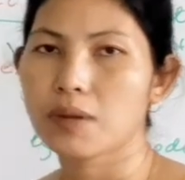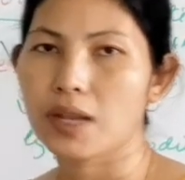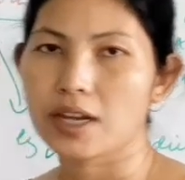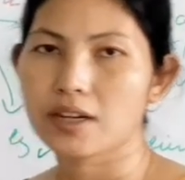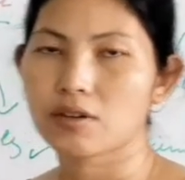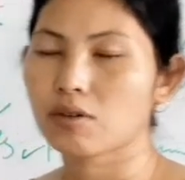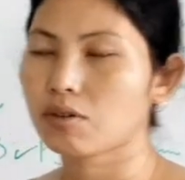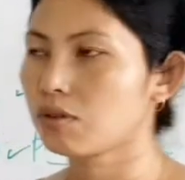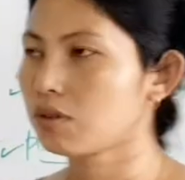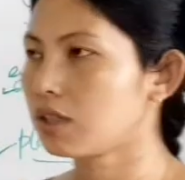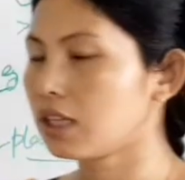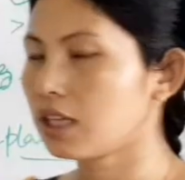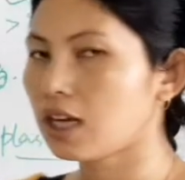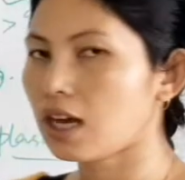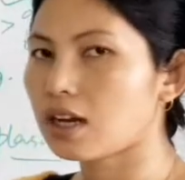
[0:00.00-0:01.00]
plant, or
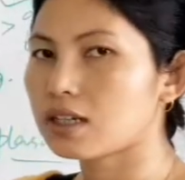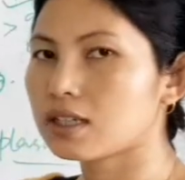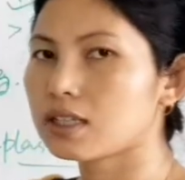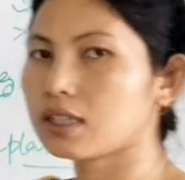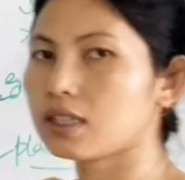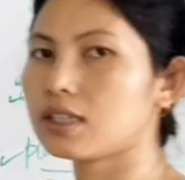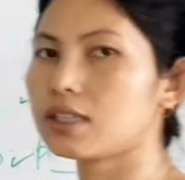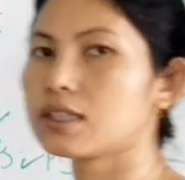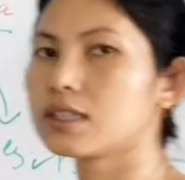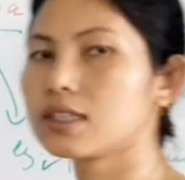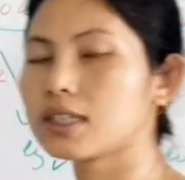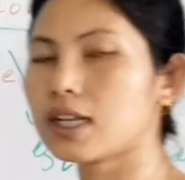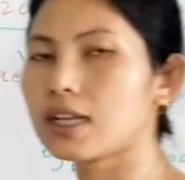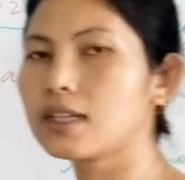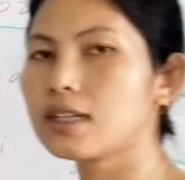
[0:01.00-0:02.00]
they are single
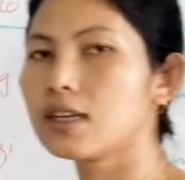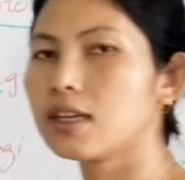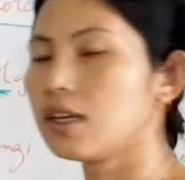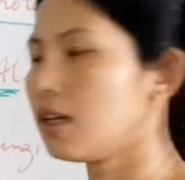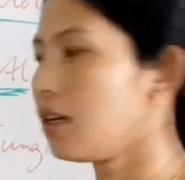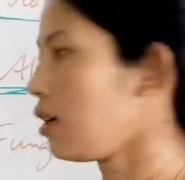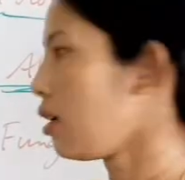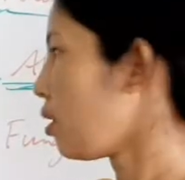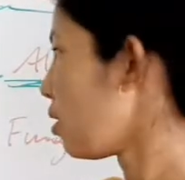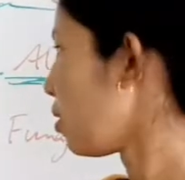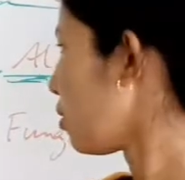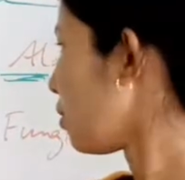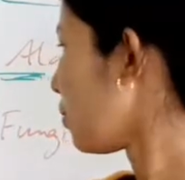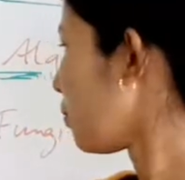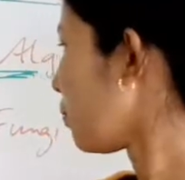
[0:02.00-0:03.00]
cell
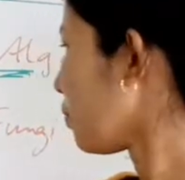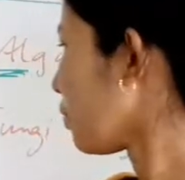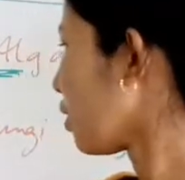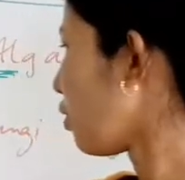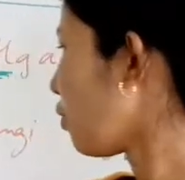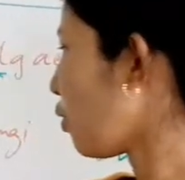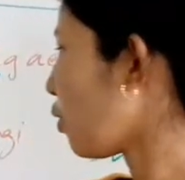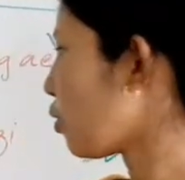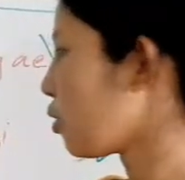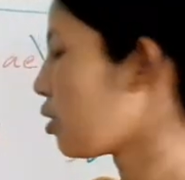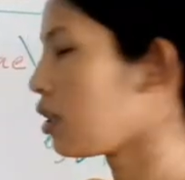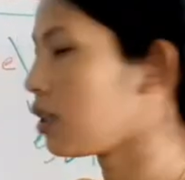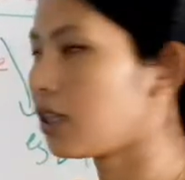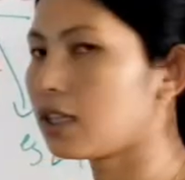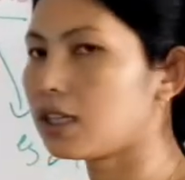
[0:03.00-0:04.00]

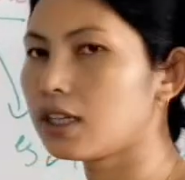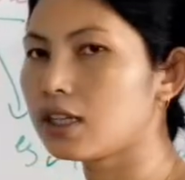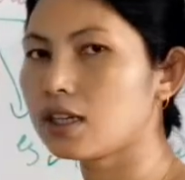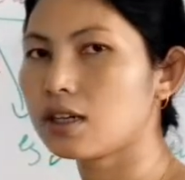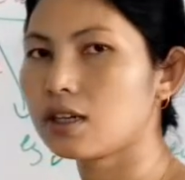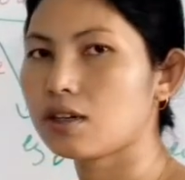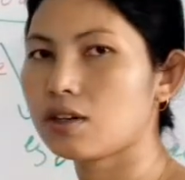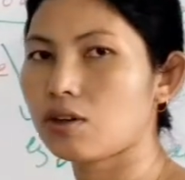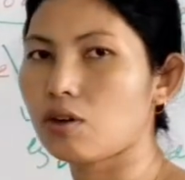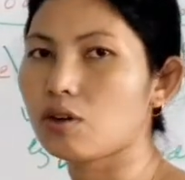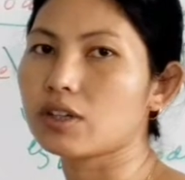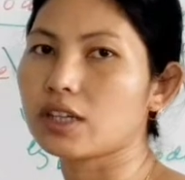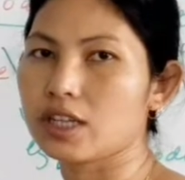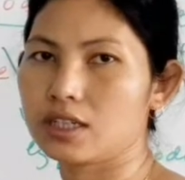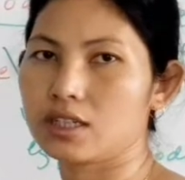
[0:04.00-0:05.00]
photosynthetic
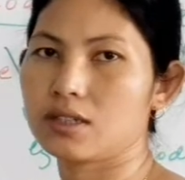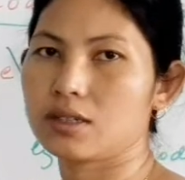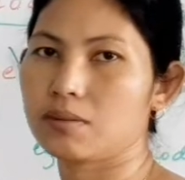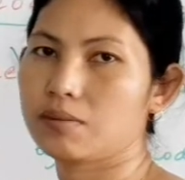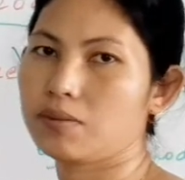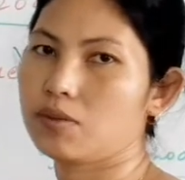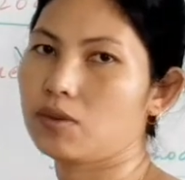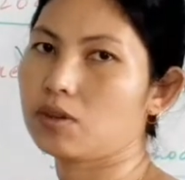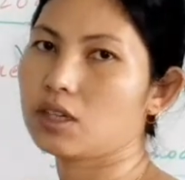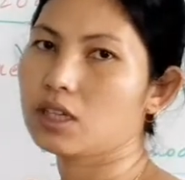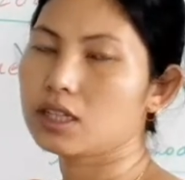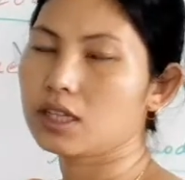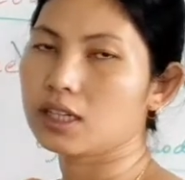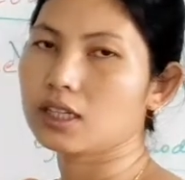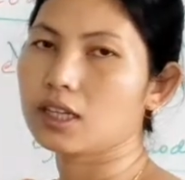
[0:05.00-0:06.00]
organism,
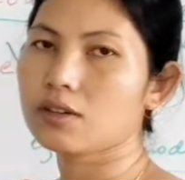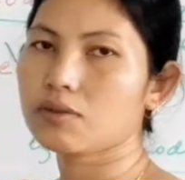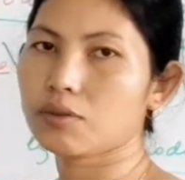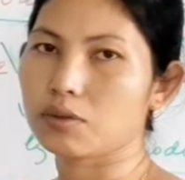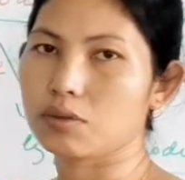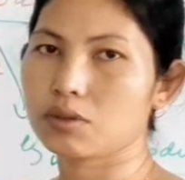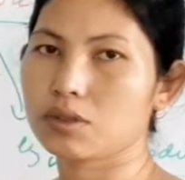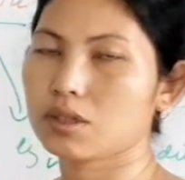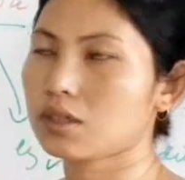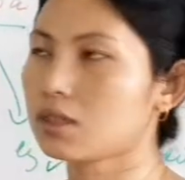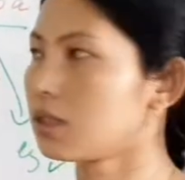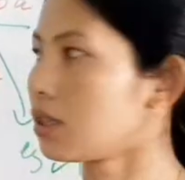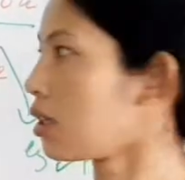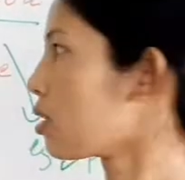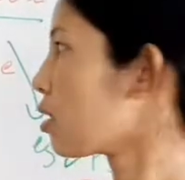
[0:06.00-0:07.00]
okay, that can
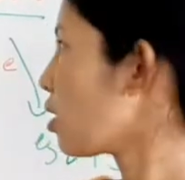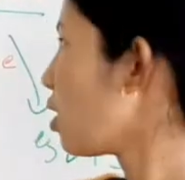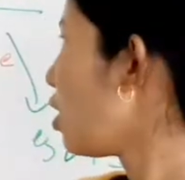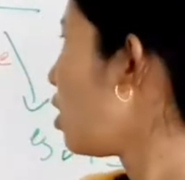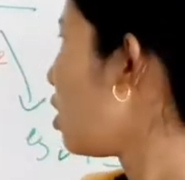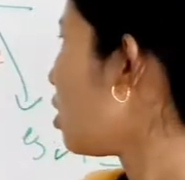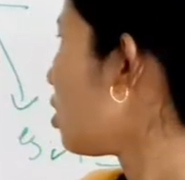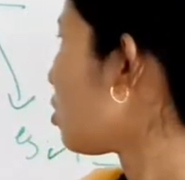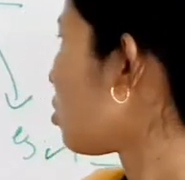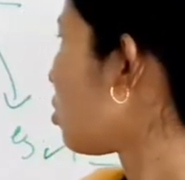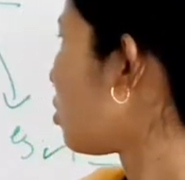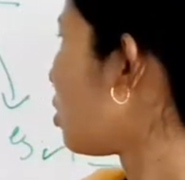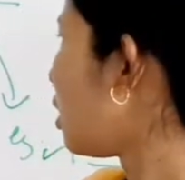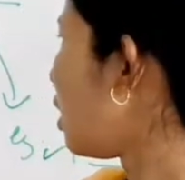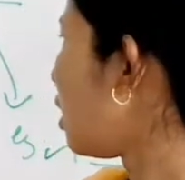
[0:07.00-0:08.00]
photosynthesize. So
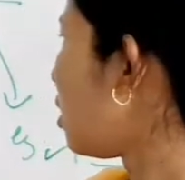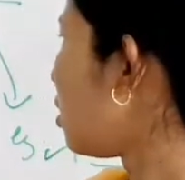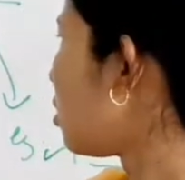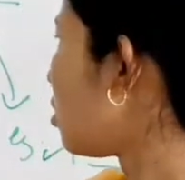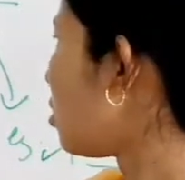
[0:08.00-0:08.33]
they